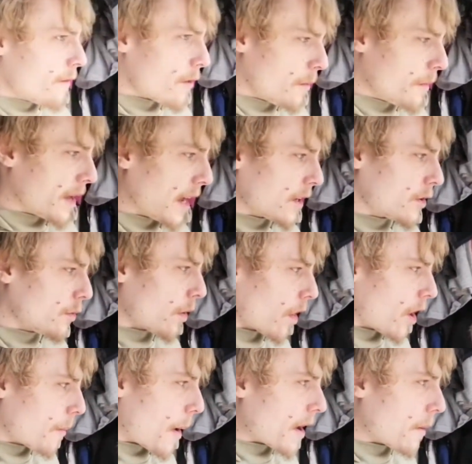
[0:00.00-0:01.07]
from the
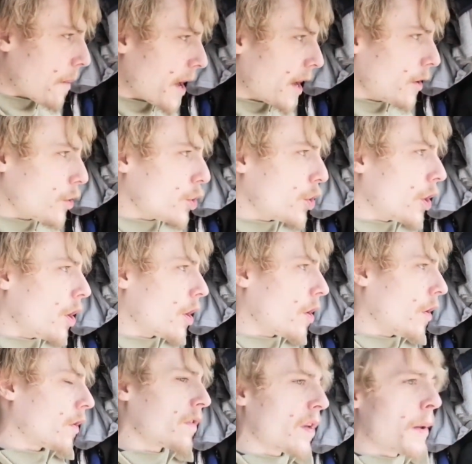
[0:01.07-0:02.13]
actual animated show.
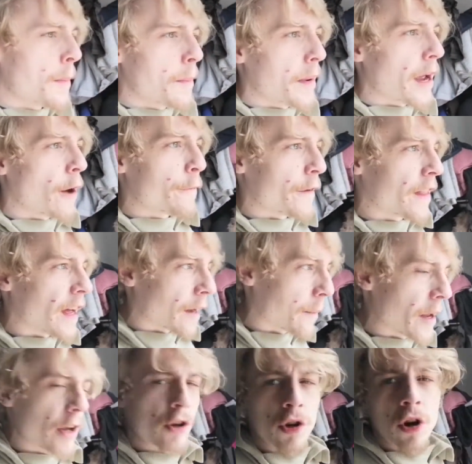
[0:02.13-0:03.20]
Cause Meowth in the
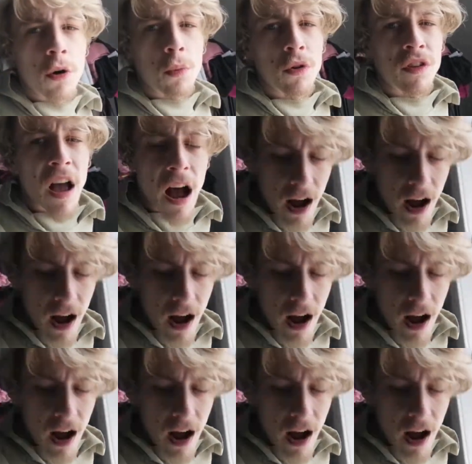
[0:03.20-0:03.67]
animated show was